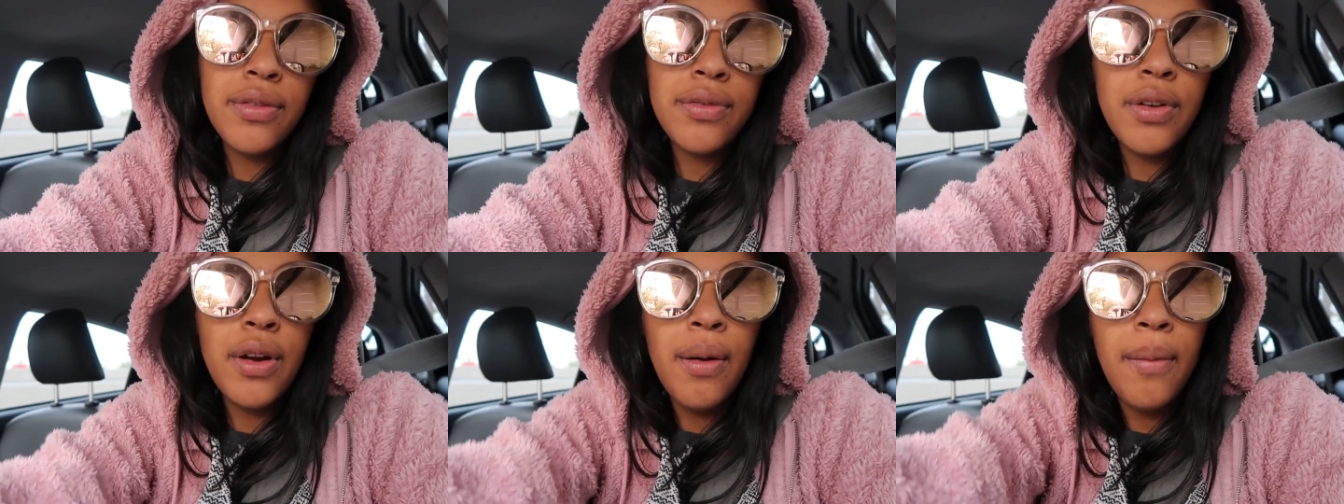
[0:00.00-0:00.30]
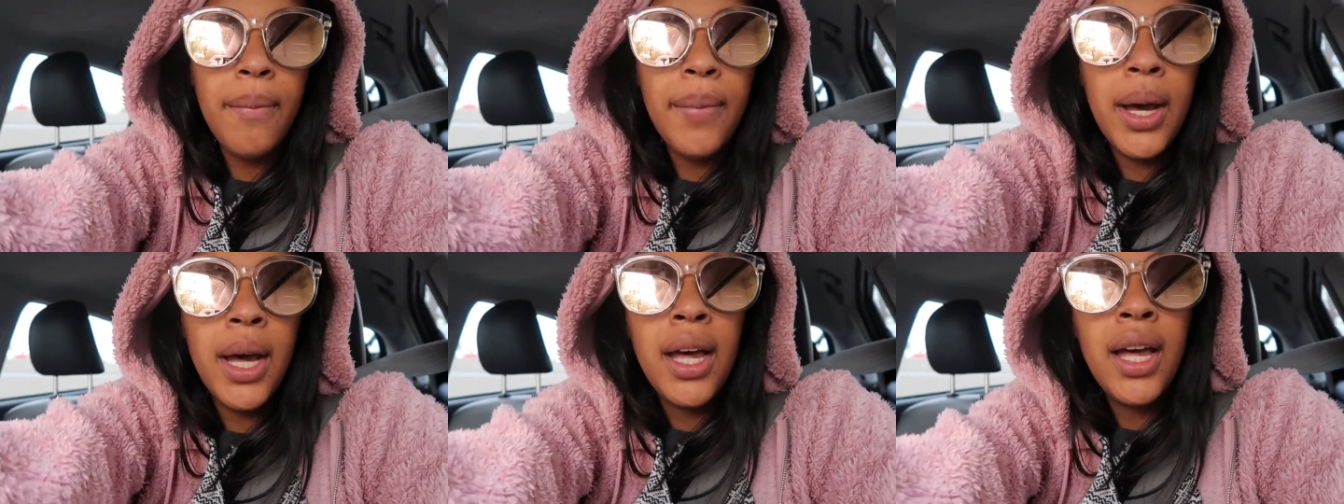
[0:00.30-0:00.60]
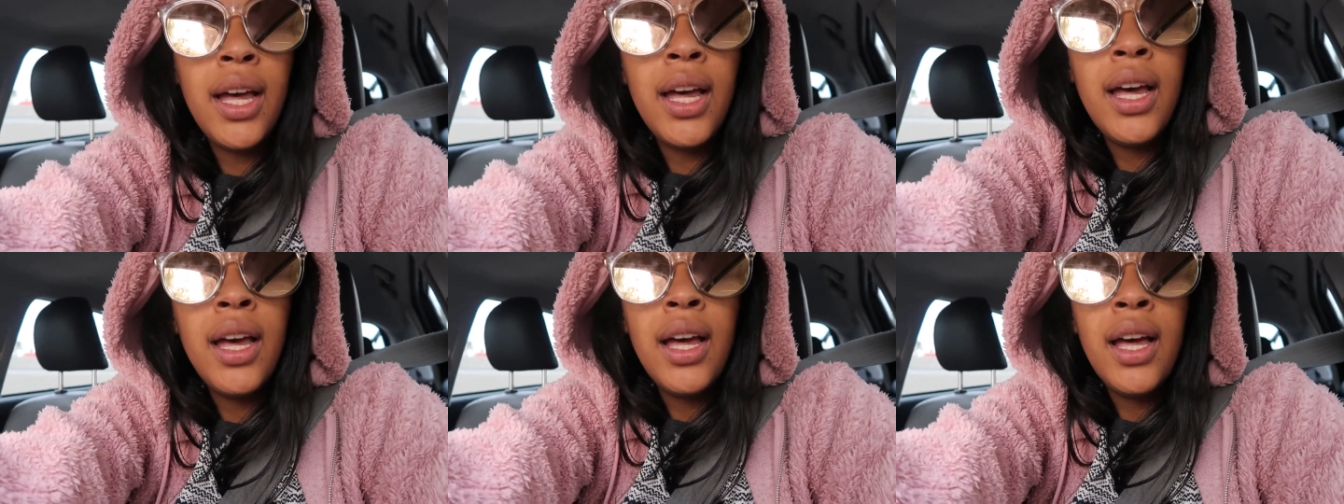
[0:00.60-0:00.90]
from
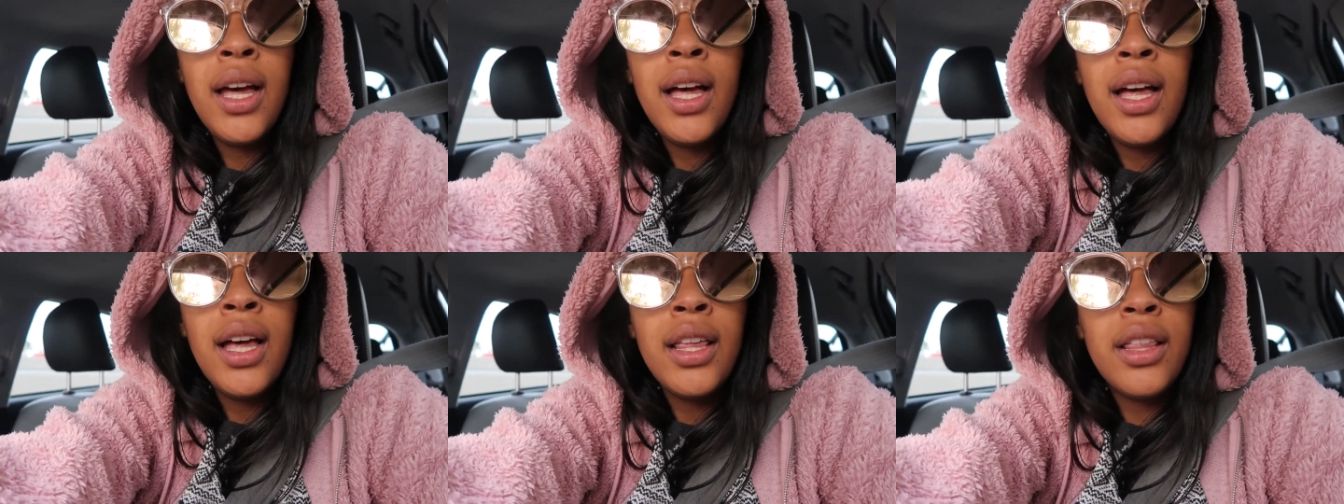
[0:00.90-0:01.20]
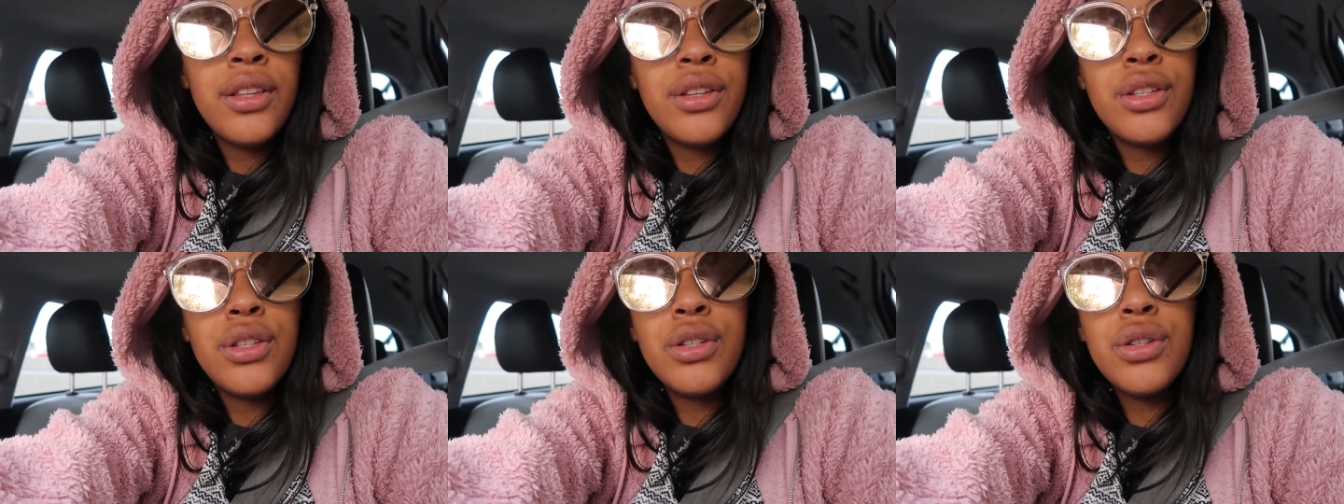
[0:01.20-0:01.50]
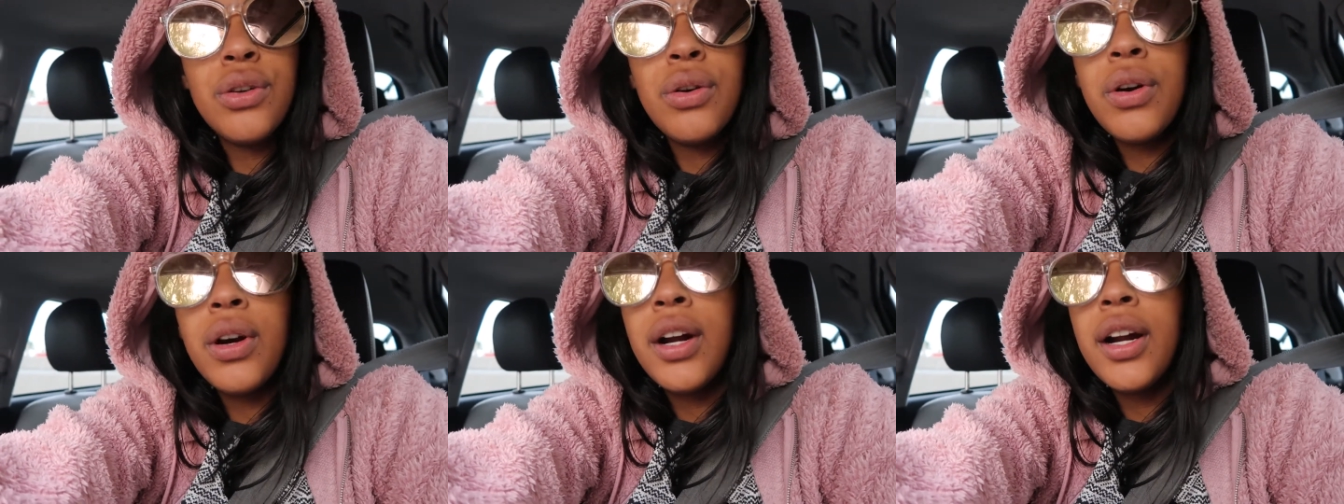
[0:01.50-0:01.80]
the
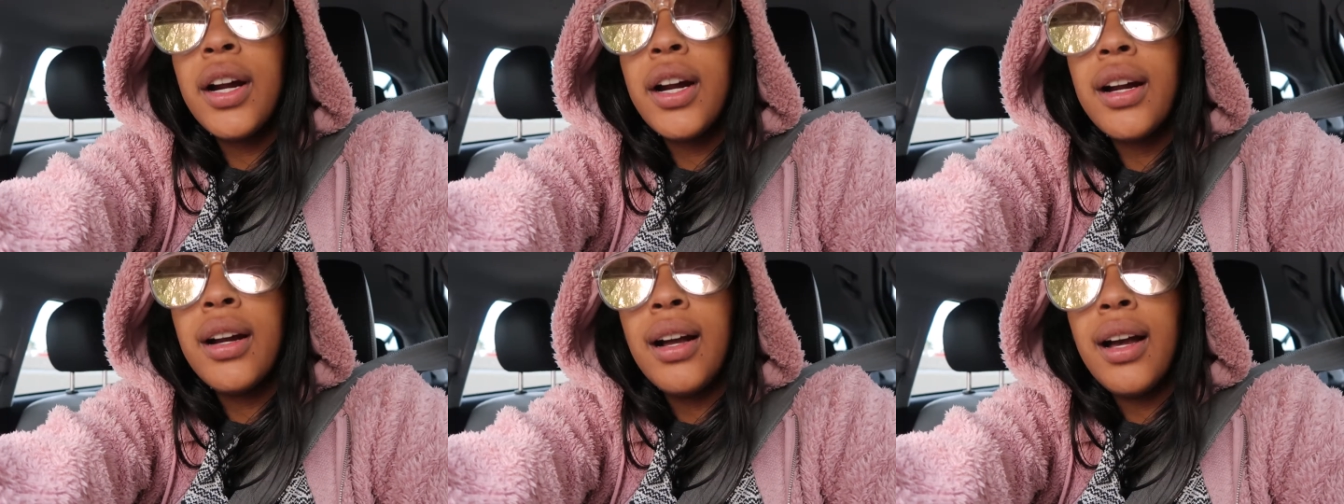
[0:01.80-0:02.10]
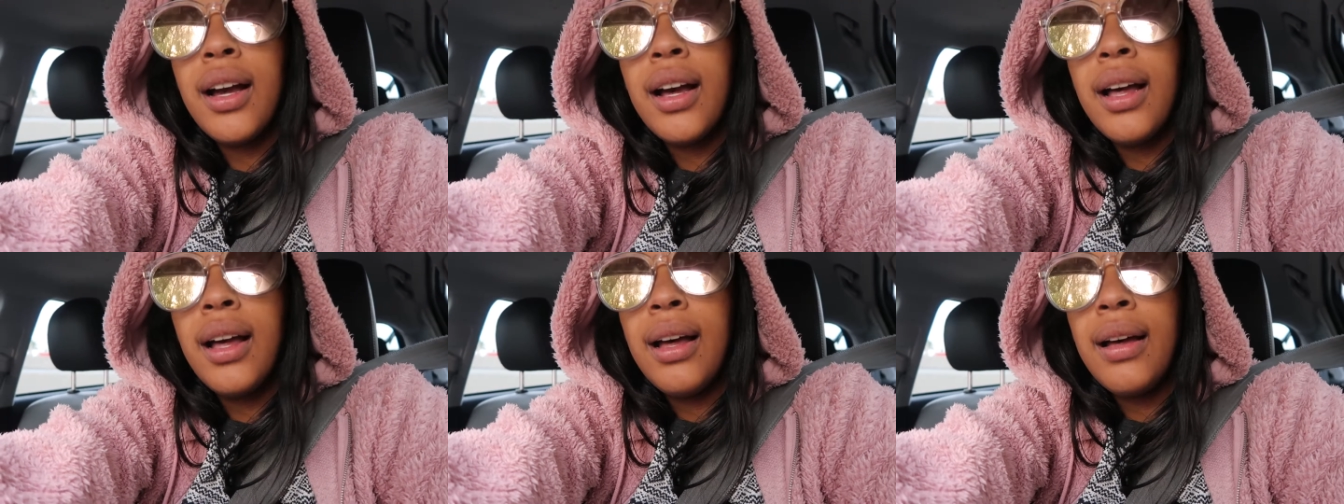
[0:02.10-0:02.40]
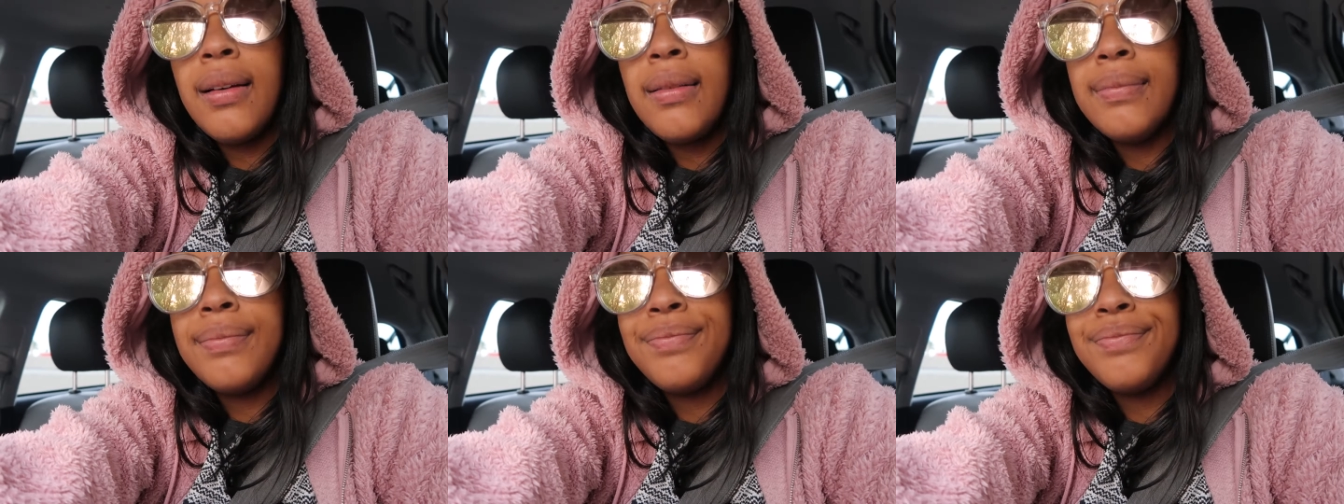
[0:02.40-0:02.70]
store.
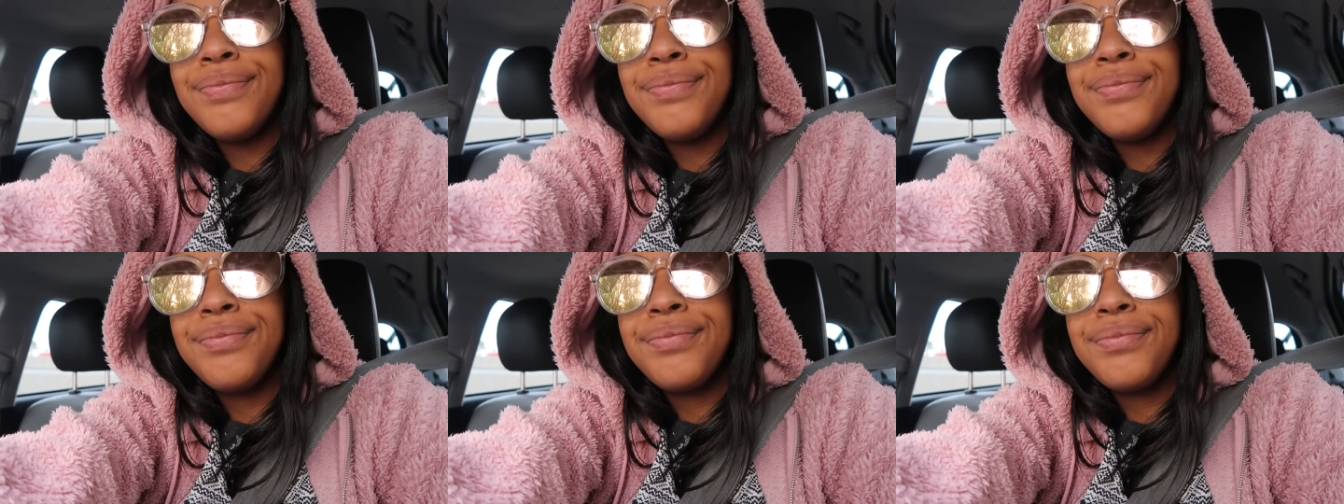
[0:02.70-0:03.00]
Um,